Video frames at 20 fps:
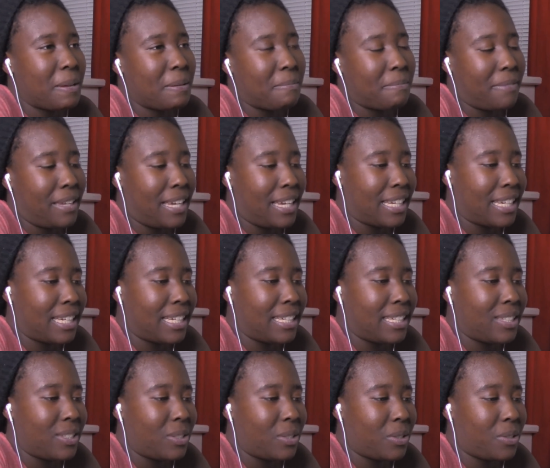But yeah,
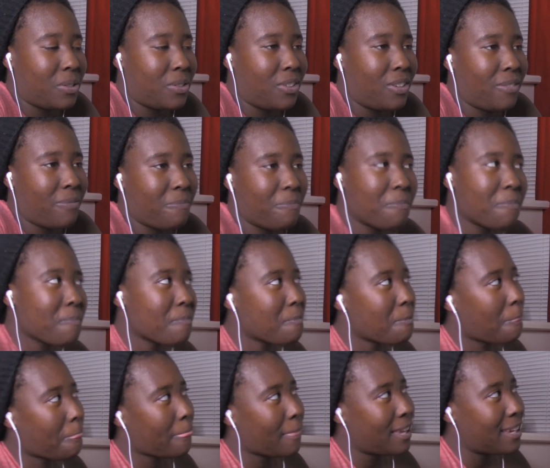guys. So
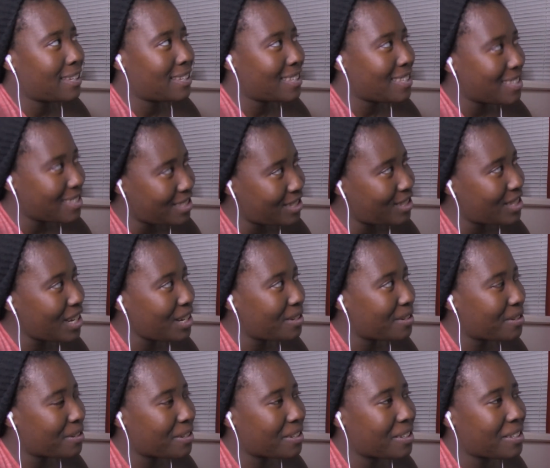
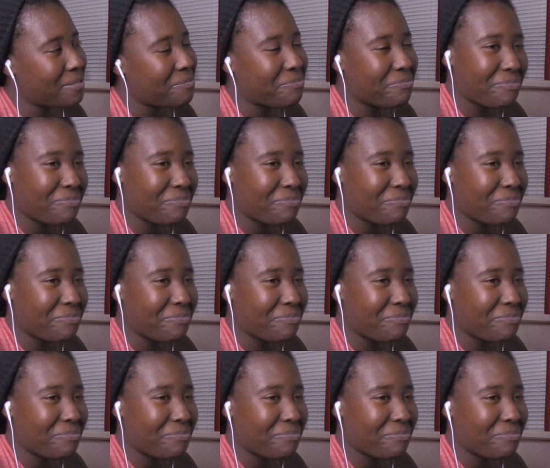Chanyeol,